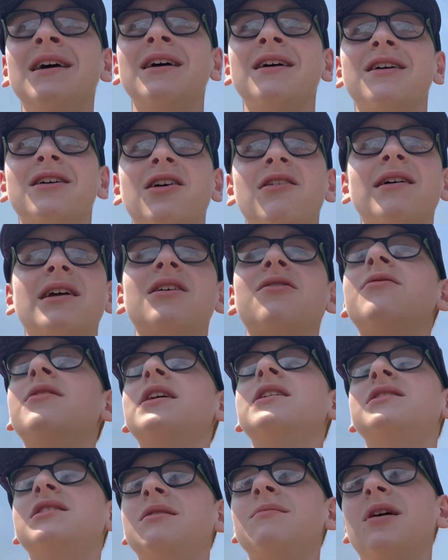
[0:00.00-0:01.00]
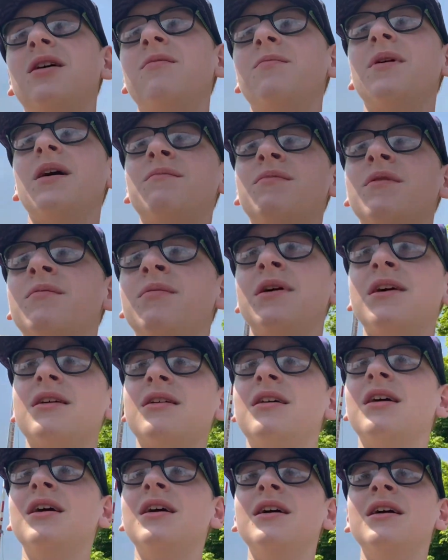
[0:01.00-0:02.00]
going crazy about Peppa Pig.
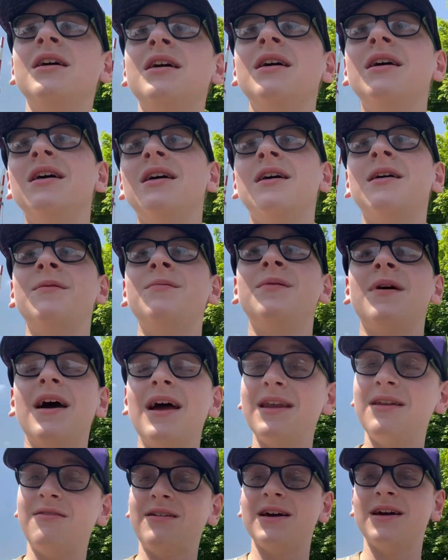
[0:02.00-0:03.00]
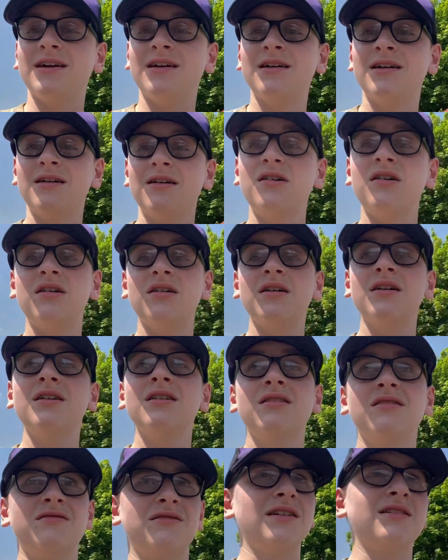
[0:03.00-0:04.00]
But anyway,
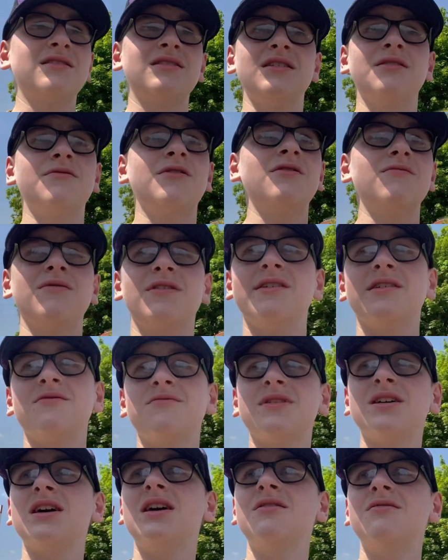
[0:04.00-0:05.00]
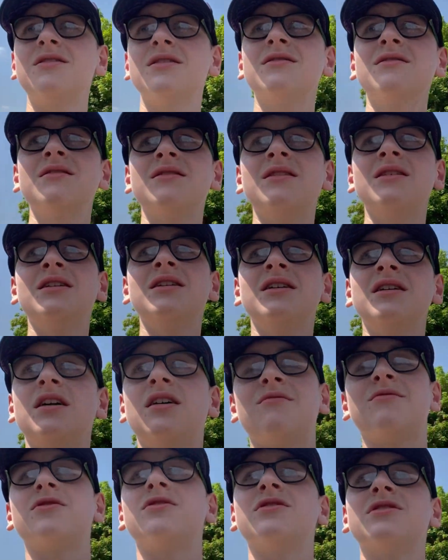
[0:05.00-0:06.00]
let's see what ride we go on. Oh
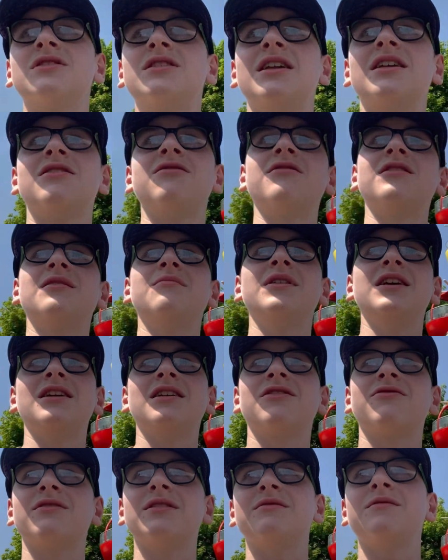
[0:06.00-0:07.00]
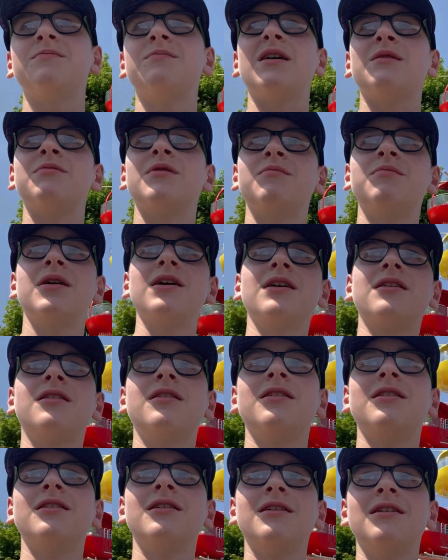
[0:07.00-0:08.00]
my god, they're doing a meet and greet with Peppa
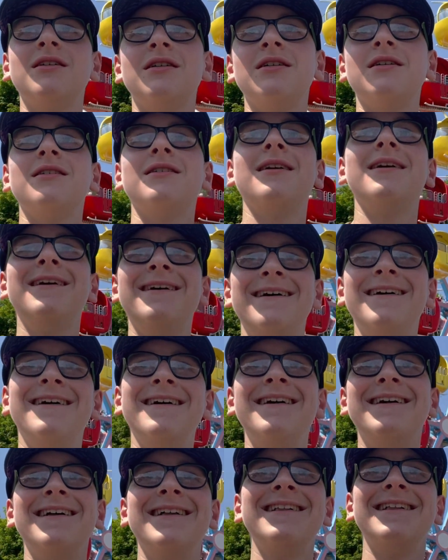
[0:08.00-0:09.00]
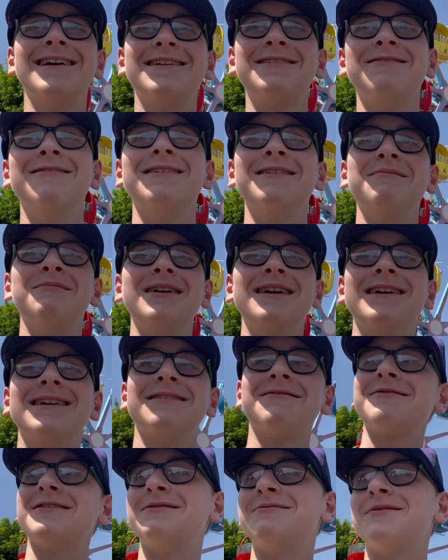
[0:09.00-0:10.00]
Pig. They're doing a meet and
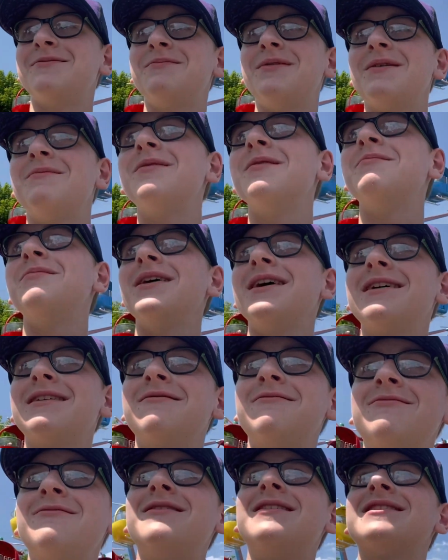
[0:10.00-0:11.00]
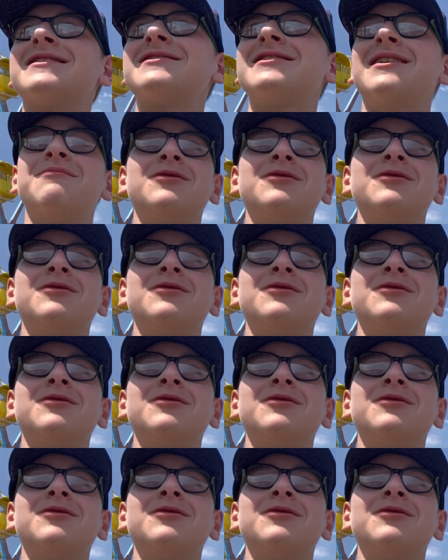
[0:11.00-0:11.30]
greet with Peppa Pig whilst I'm